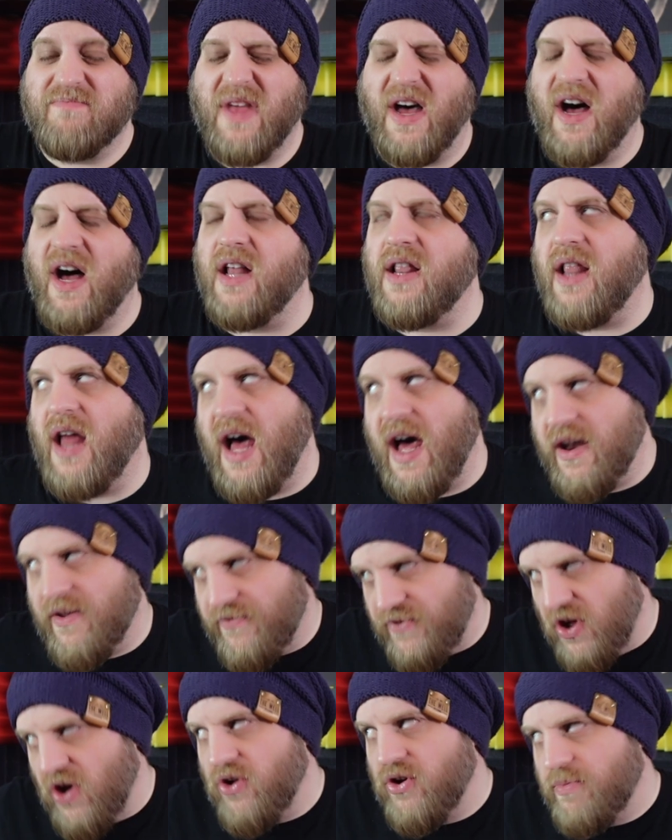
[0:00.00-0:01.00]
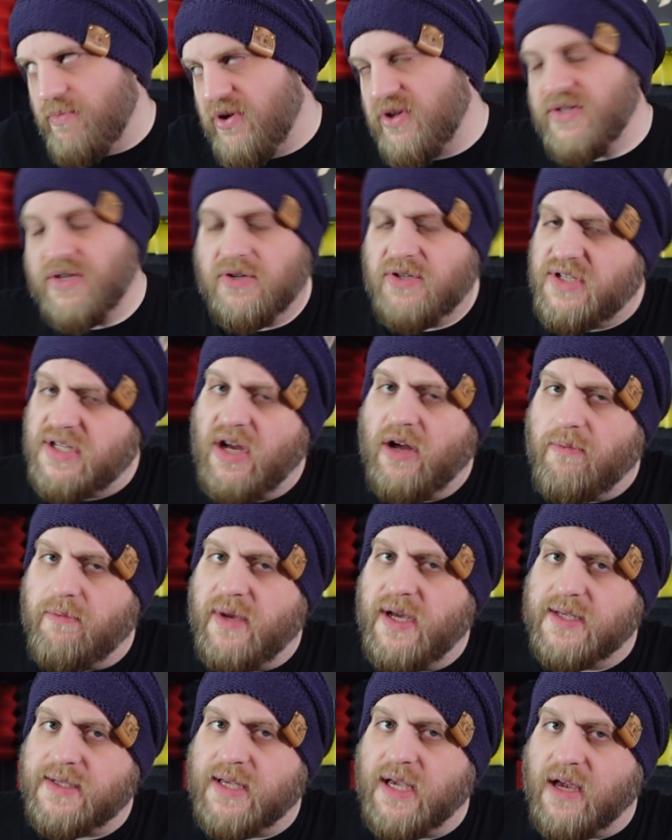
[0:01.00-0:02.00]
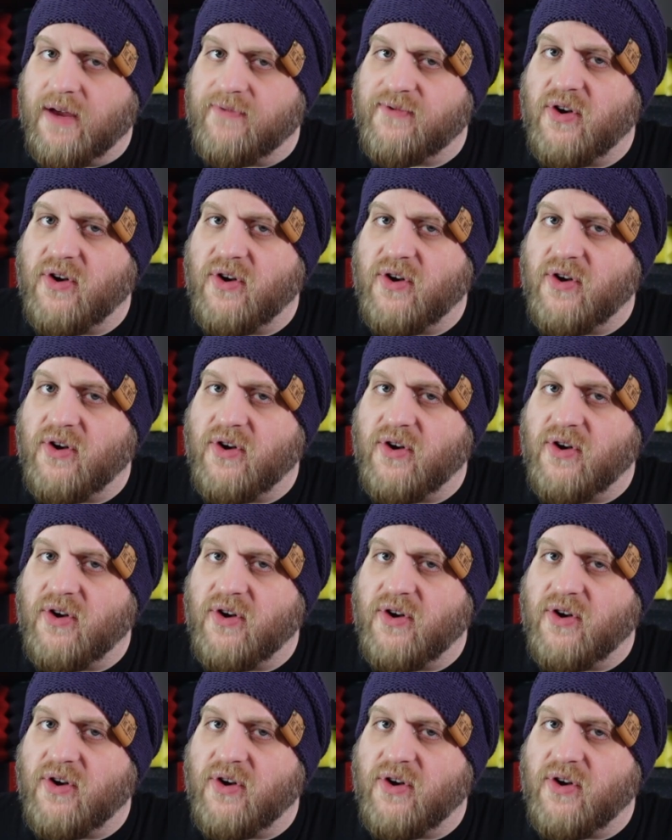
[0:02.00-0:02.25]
A lot of notables are still missing, of